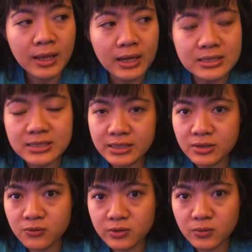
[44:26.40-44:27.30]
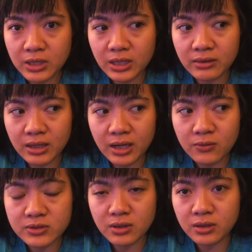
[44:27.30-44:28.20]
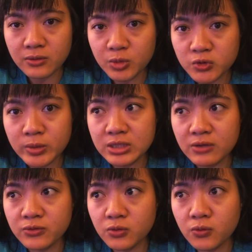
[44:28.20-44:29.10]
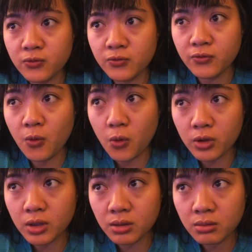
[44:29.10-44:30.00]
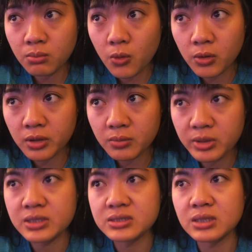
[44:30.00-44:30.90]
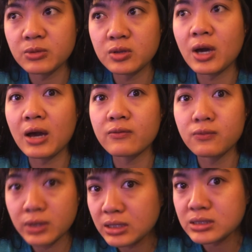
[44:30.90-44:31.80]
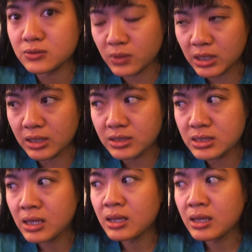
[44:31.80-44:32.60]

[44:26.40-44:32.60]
I decided over the weekend that I was not going to push myself to do four more because I'm going to have weekends as weekends.